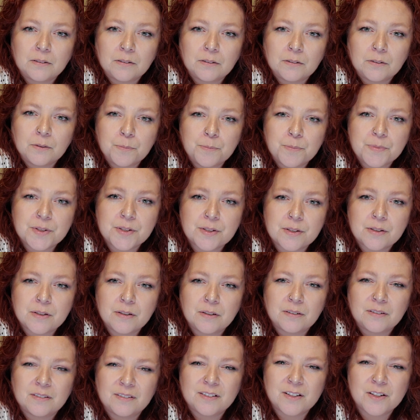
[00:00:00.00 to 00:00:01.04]
oops,
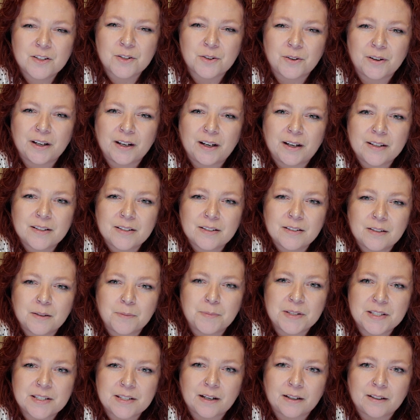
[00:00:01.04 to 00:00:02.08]
sorry guys, give me
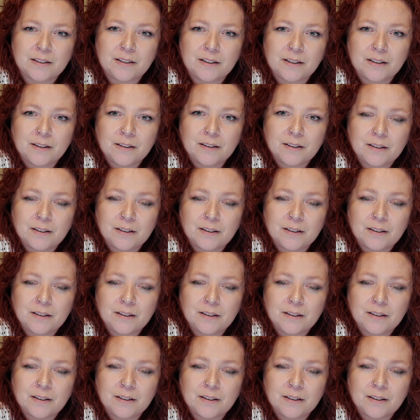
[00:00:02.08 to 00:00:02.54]
a second here.